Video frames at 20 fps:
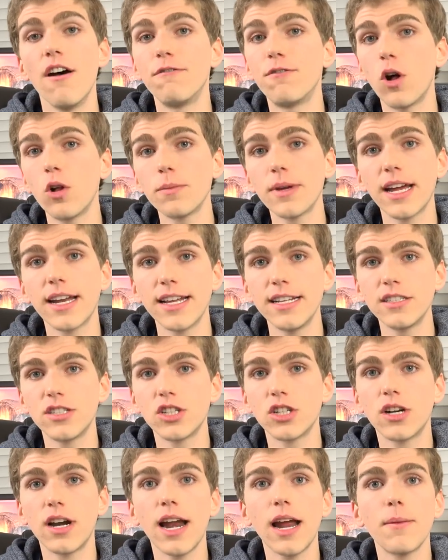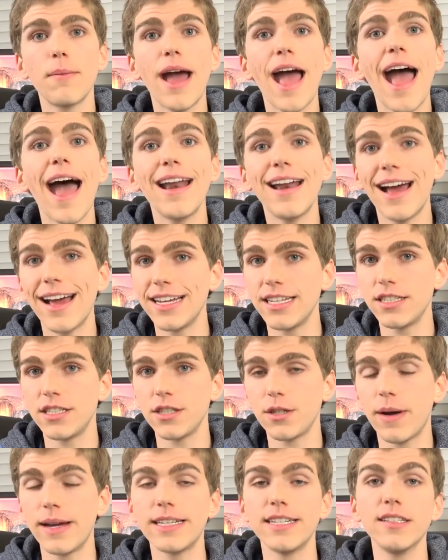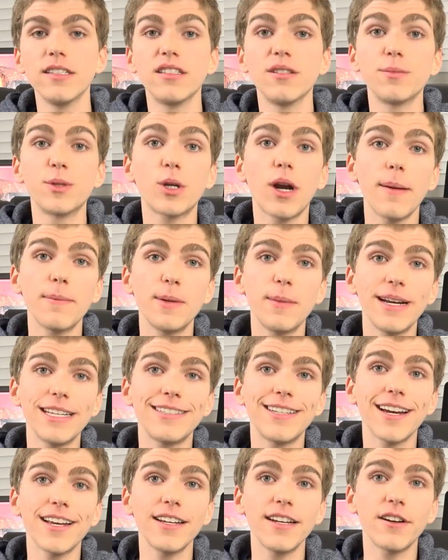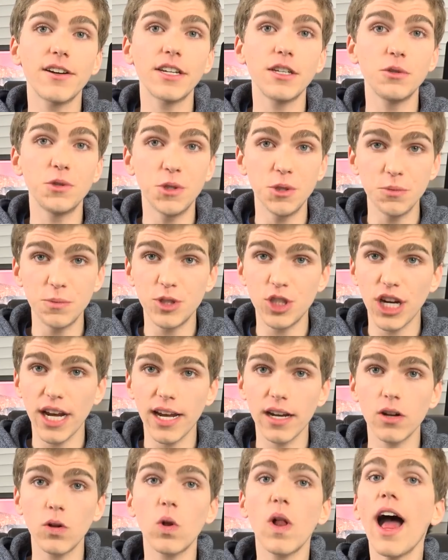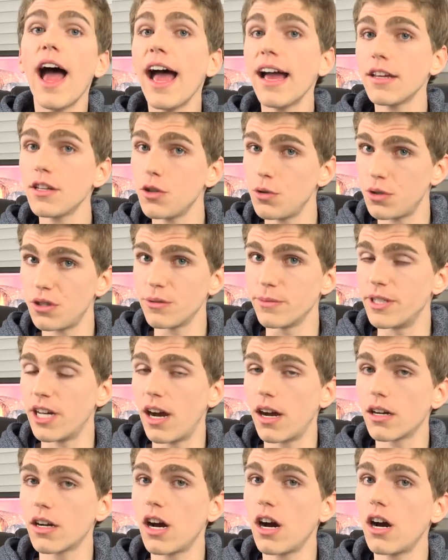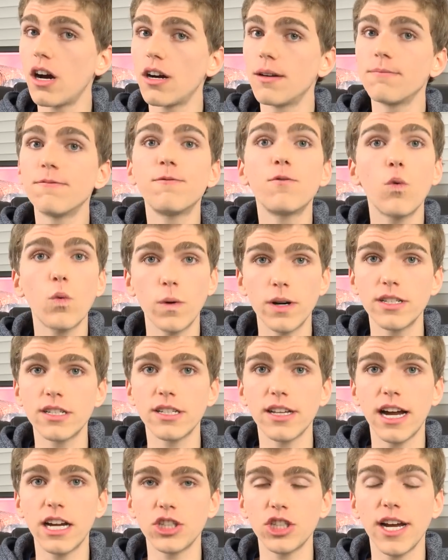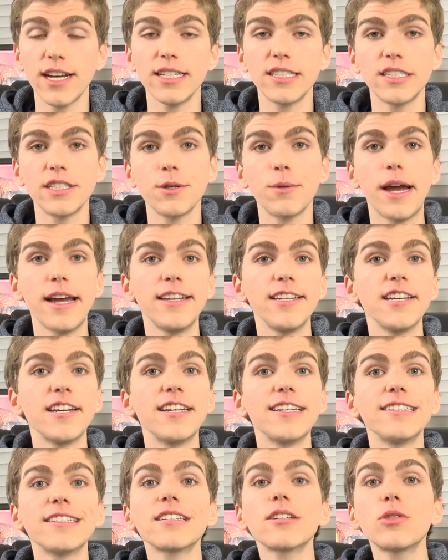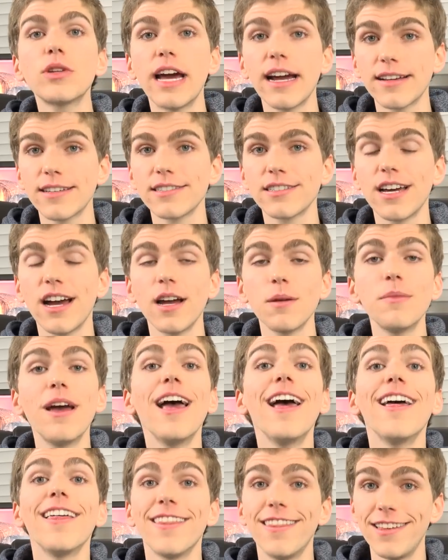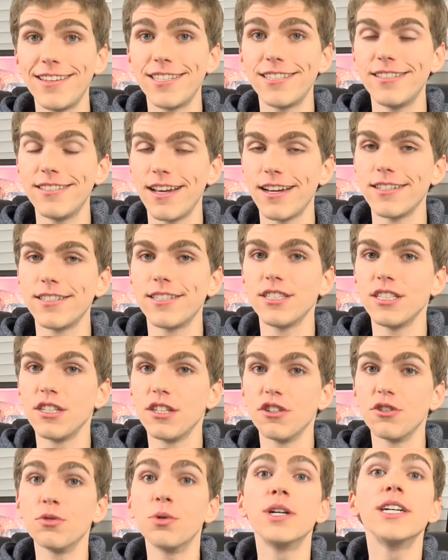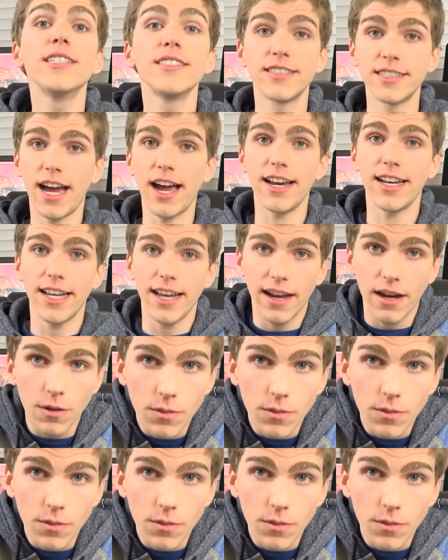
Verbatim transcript: follow me on Instagram @ICUID, and subscribe to my secondary YouTube channel at youtube.com/ICUID. And until next time, this is ICU, signing